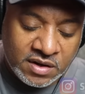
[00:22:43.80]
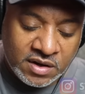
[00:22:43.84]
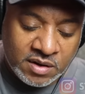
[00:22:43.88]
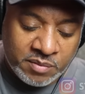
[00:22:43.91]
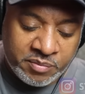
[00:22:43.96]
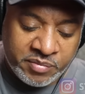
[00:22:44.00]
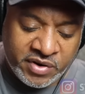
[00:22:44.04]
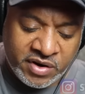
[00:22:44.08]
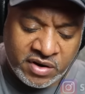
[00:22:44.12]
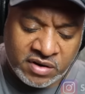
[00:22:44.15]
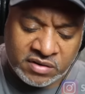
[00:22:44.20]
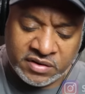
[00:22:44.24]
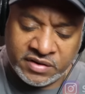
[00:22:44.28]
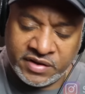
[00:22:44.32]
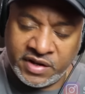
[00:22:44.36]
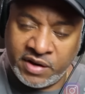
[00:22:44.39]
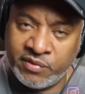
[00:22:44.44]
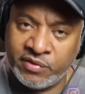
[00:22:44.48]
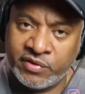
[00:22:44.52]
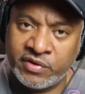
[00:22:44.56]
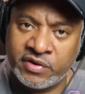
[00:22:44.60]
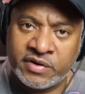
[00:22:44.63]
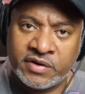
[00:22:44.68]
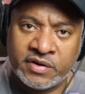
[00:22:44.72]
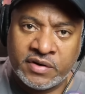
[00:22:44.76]
Apparently, they
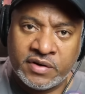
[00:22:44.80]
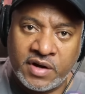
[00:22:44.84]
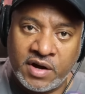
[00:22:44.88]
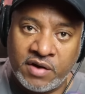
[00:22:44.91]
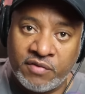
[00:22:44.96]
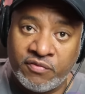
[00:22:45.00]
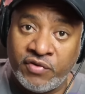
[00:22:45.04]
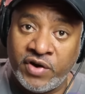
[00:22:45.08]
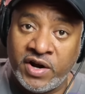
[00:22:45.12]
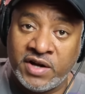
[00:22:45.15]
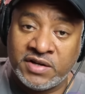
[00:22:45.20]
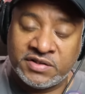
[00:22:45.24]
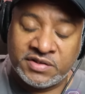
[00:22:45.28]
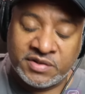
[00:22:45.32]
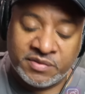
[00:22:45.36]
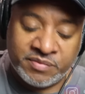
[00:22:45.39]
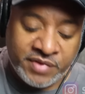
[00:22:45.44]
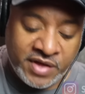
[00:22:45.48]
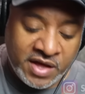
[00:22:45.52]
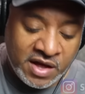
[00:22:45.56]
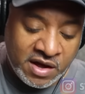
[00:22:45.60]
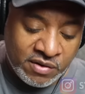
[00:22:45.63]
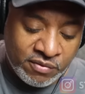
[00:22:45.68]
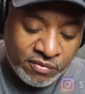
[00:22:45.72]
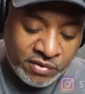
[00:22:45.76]
were going to arrest him
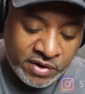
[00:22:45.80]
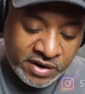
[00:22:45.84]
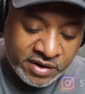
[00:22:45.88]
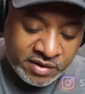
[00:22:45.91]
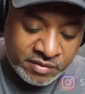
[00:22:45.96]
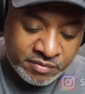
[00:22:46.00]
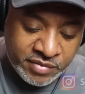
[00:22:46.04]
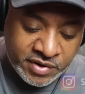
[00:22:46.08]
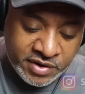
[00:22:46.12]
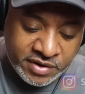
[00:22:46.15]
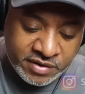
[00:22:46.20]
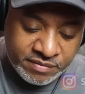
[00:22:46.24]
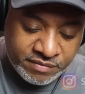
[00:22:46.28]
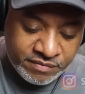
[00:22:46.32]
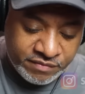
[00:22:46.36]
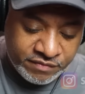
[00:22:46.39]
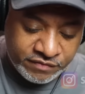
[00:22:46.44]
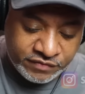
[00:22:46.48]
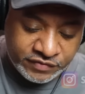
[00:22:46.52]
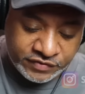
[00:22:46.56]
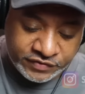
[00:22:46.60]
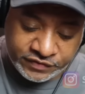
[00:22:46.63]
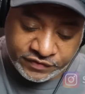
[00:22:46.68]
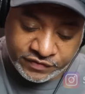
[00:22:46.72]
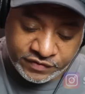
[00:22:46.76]
that way, but
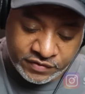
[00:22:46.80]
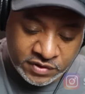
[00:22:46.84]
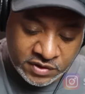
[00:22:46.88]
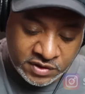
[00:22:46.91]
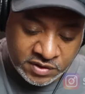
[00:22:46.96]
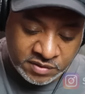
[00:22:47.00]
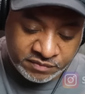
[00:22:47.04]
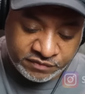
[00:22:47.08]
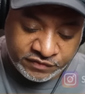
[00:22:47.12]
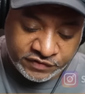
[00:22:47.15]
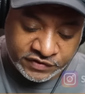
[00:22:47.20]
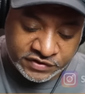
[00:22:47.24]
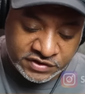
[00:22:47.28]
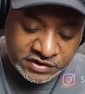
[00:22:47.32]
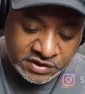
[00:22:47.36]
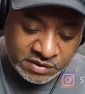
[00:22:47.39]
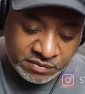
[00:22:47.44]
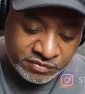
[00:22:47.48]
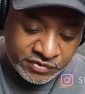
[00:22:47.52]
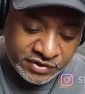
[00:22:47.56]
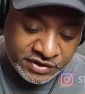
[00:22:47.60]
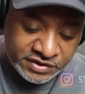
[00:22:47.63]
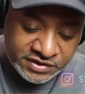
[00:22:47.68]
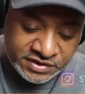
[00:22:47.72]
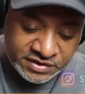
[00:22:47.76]
for
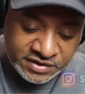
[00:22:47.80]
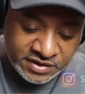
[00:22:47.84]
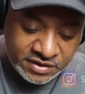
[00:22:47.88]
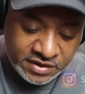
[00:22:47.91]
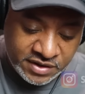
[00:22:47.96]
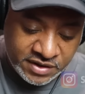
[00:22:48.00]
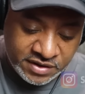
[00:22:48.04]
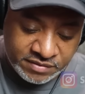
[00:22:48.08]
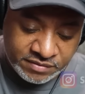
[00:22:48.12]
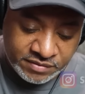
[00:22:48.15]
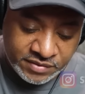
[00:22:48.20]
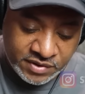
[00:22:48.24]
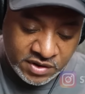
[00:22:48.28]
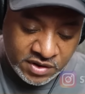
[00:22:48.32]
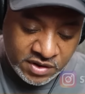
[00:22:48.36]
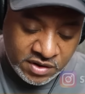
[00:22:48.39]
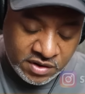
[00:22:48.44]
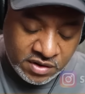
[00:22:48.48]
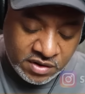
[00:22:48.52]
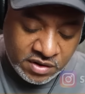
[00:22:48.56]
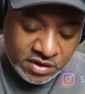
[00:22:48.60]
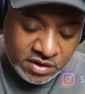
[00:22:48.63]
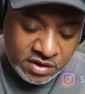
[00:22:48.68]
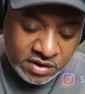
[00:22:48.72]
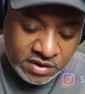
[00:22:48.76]
some reason,
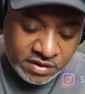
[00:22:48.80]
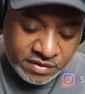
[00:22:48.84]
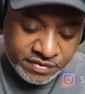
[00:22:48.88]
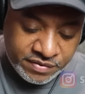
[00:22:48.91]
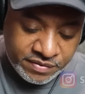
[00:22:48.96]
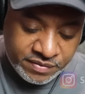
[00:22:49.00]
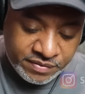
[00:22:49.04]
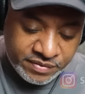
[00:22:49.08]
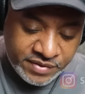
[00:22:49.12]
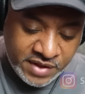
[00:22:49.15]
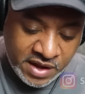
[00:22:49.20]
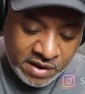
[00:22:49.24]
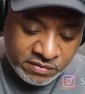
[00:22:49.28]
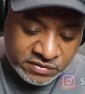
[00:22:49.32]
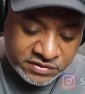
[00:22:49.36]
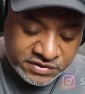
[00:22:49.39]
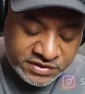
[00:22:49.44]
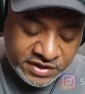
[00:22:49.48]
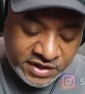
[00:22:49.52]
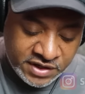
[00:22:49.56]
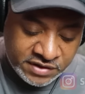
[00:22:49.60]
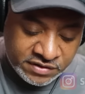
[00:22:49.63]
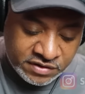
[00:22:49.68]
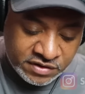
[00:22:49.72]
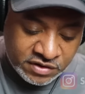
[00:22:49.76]
that was
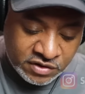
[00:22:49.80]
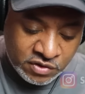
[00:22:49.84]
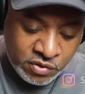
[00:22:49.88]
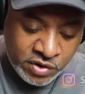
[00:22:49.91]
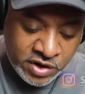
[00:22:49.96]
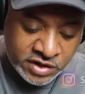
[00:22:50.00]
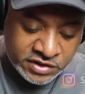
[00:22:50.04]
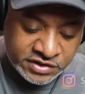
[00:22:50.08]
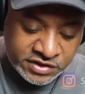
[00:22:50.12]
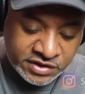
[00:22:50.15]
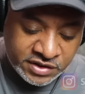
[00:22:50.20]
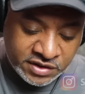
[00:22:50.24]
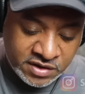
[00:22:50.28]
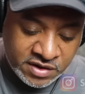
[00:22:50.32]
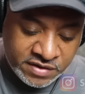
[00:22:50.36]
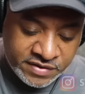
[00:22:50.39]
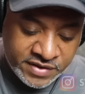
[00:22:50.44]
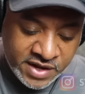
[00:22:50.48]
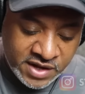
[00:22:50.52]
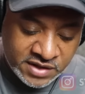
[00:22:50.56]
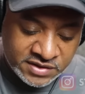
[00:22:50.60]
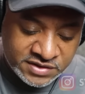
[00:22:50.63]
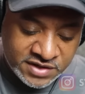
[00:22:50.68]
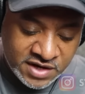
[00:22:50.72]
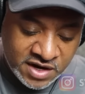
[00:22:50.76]
the end of the questioning on
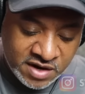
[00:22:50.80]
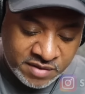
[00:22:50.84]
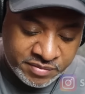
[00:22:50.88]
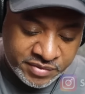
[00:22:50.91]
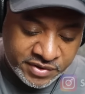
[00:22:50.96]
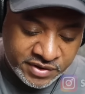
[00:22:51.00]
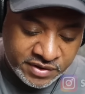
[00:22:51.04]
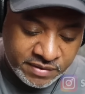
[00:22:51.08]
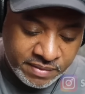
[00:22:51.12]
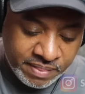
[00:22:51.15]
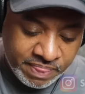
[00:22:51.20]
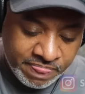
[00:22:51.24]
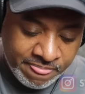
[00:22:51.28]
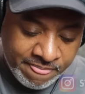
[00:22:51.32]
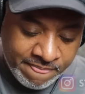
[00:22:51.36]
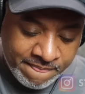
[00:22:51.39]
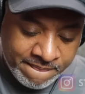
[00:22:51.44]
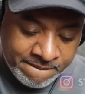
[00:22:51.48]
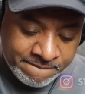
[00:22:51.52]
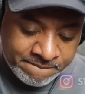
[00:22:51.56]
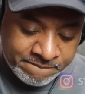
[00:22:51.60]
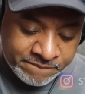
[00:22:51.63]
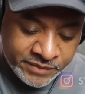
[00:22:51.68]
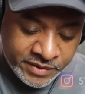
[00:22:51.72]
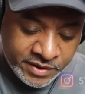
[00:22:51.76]
that topic.
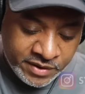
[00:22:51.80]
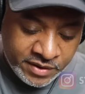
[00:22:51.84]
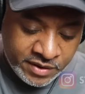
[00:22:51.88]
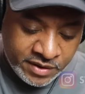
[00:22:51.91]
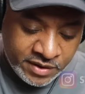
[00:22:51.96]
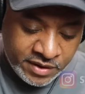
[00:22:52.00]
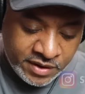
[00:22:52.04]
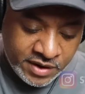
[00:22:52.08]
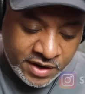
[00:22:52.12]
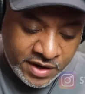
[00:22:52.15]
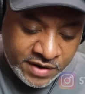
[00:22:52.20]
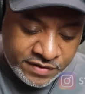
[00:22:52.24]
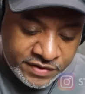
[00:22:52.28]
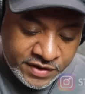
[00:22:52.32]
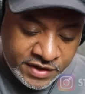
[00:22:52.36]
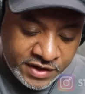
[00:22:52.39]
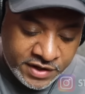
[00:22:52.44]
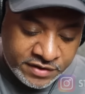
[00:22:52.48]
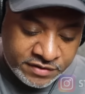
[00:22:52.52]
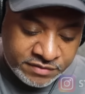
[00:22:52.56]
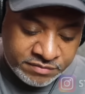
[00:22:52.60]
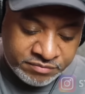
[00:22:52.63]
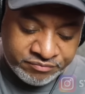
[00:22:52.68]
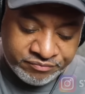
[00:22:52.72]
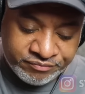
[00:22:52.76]
And
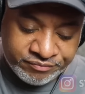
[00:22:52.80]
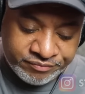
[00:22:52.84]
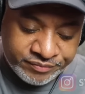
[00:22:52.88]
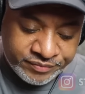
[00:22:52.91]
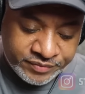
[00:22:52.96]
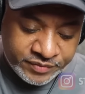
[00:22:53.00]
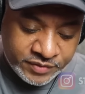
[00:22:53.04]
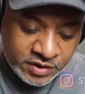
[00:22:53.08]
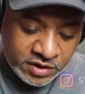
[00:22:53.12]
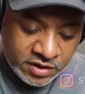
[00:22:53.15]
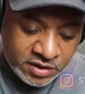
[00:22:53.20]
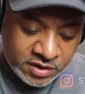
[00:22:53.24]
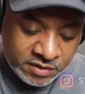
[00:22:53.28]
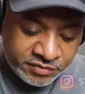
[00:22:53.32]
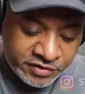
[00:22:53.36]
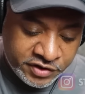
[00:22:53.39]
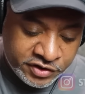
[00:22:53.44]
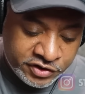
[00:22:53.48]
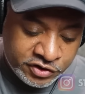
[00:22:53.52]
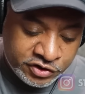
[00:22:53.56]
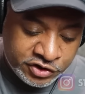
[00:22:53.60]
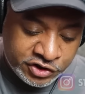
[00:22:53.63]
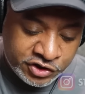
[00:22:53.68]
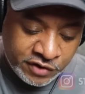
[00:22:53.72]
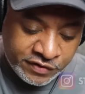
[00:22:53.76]
then,
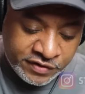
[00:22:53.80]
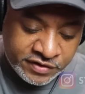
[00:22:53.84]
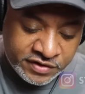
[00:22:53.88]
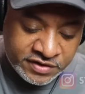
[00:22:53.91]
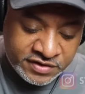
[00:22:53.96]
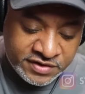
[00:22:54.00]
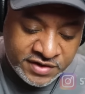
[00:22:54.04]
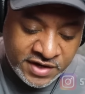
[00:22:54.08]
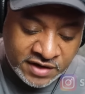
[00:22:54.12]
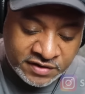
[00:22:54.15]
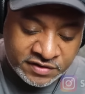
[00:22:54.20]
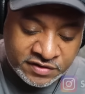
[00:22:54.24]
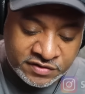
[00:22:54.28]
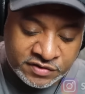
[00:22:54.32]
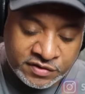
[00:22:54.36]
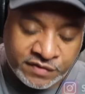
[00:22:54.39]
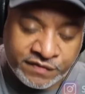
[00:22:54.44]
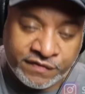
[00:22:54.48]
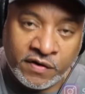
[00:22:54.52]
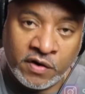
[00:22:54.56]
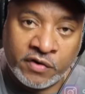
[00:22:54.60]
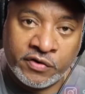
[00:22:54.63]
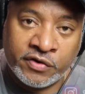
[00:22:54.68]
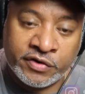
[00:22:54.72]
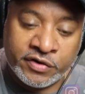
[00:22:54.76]
did you show the detectives the
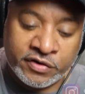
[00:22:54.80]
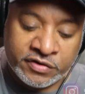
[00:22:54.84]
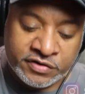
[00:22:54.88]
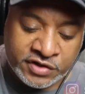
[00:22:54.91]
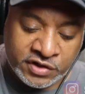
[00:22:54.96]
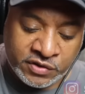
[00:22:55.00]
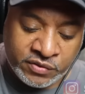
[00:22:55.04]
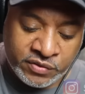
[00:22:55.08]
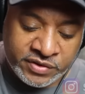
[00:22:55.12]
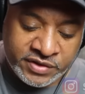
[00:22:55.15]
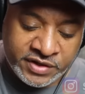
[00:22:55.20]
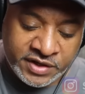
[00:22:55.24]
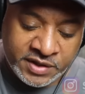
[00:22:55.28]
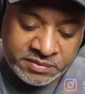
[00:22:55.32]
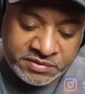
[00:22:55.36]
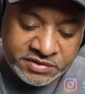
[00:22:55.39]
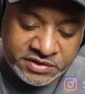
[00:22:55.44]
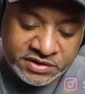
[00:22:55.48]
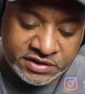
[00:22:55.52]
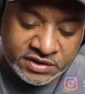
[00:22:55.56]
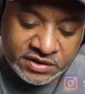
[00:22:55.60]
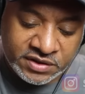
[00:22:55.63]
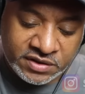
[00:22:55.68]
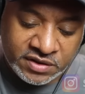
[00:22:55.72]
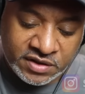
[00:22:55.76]
photo you took with
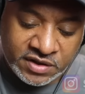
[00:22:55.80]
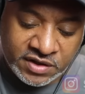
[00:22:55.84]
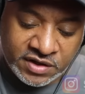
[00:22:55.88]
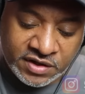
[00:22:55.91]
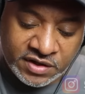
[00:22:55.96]
Nipsey?